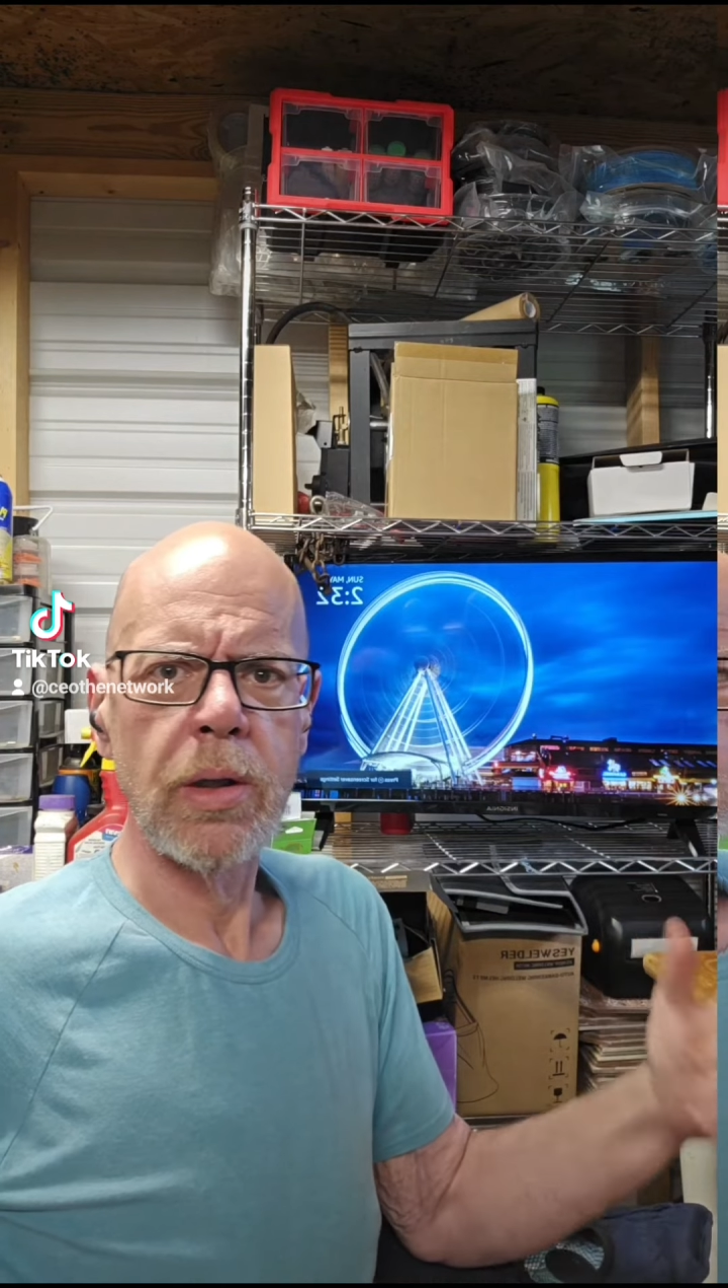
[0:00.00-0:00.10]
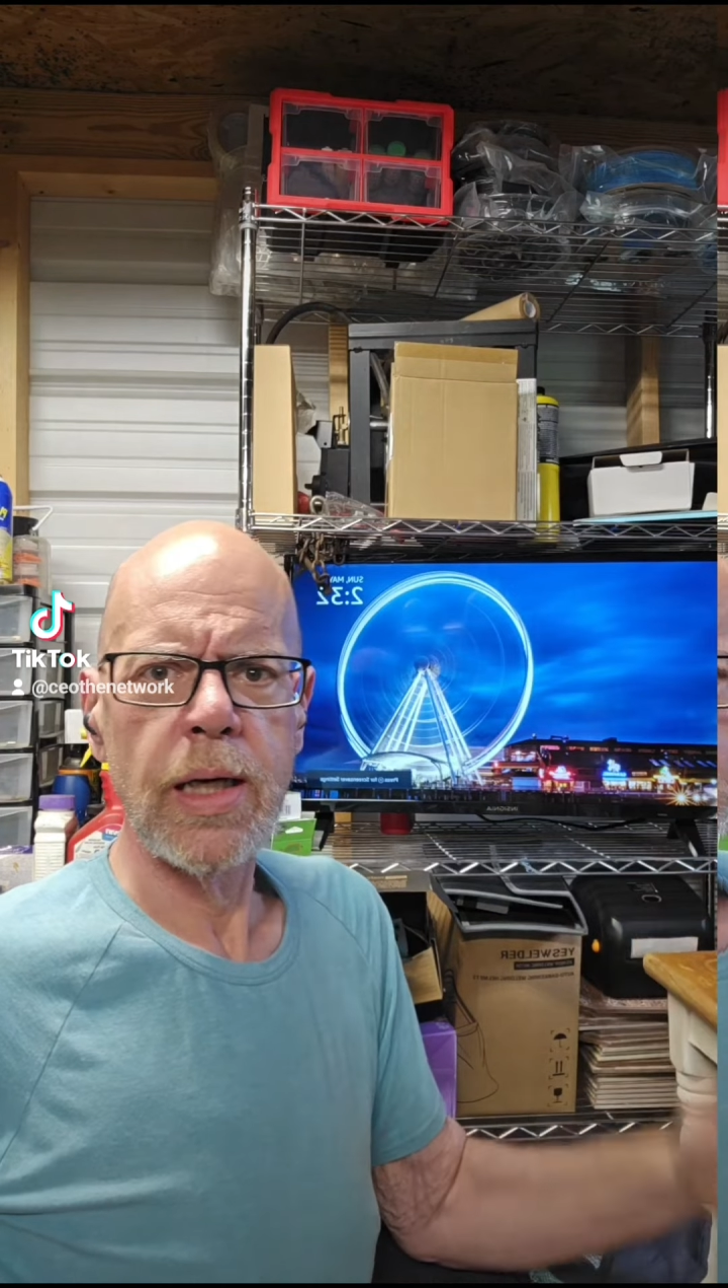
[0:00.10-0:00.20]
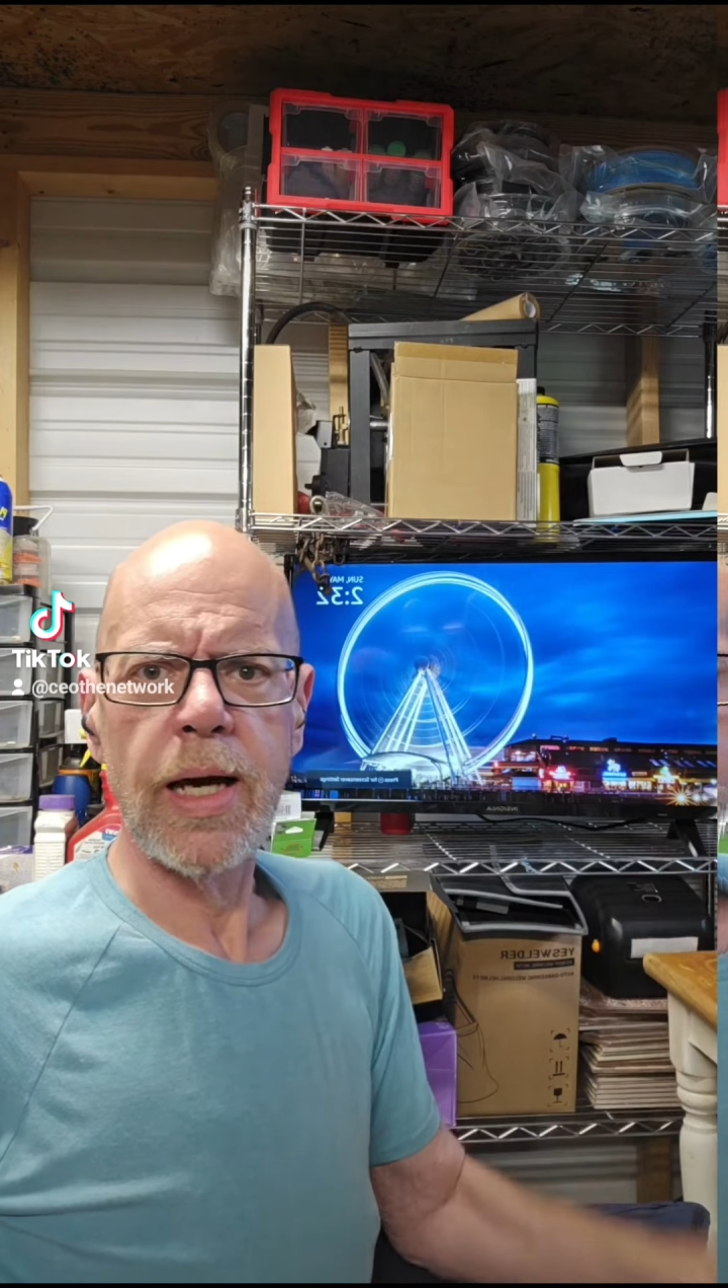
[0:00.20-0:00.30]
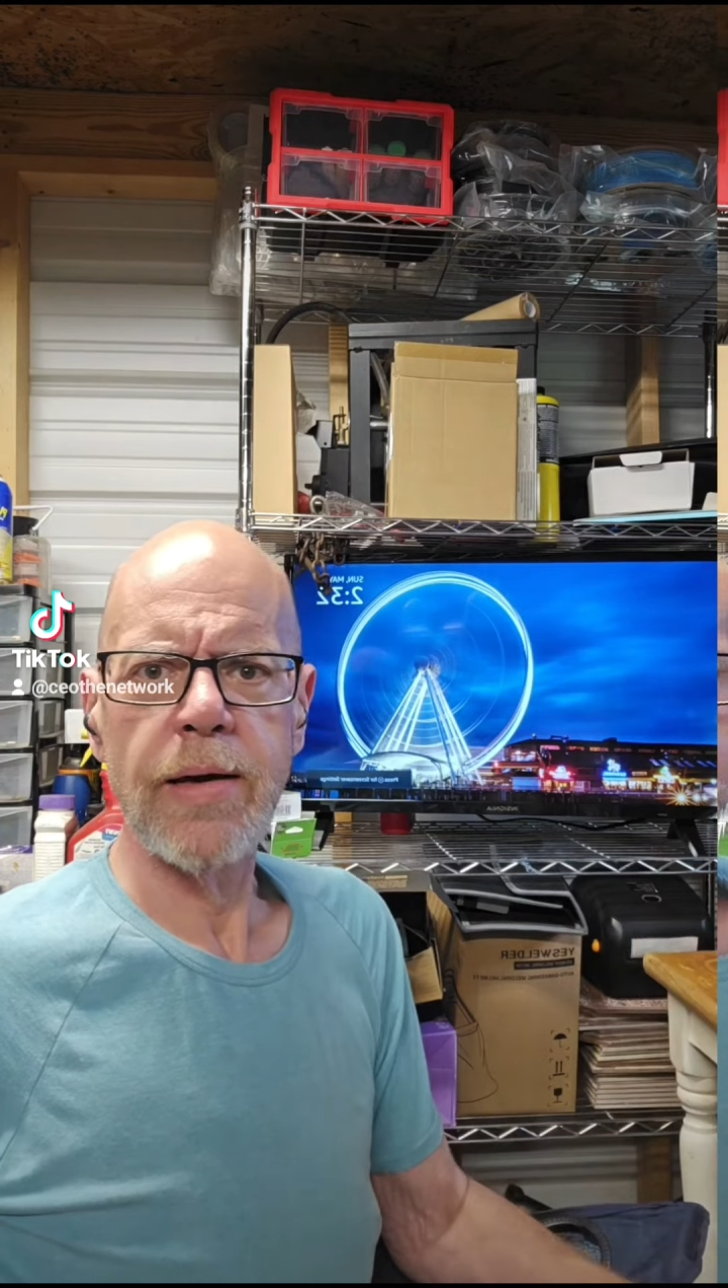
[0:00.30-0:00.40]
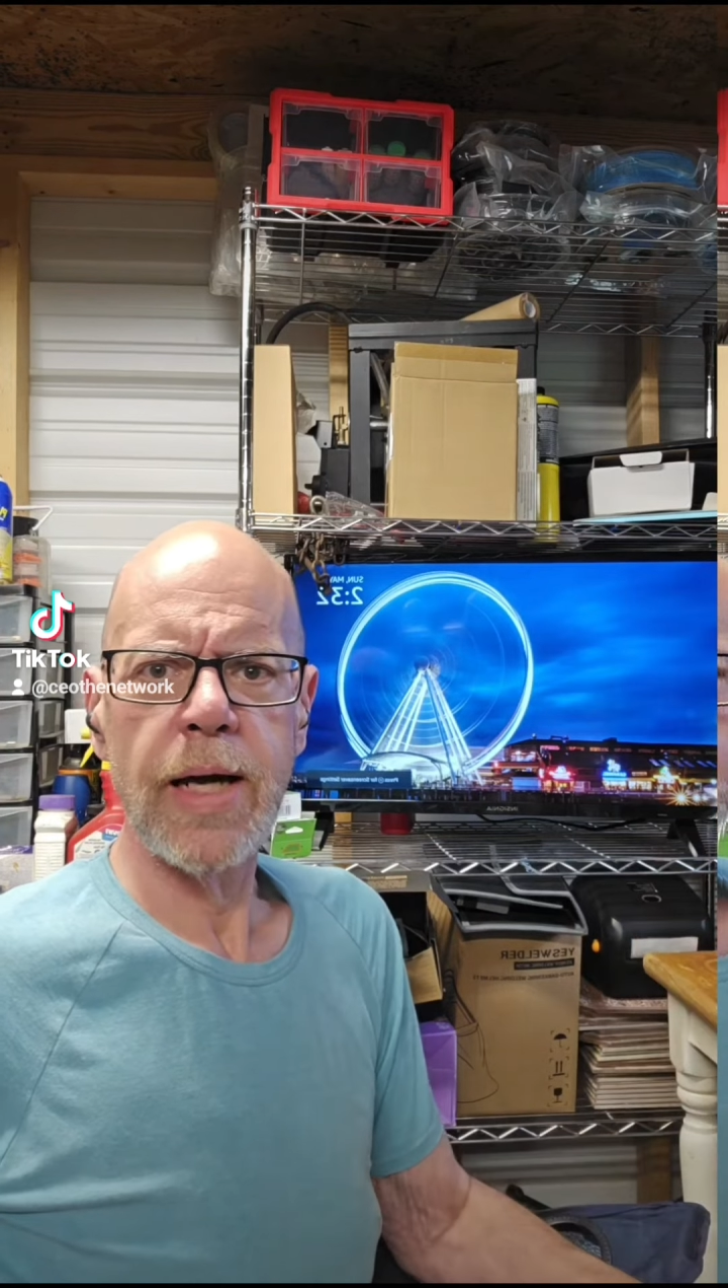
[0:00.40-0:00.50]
yeah,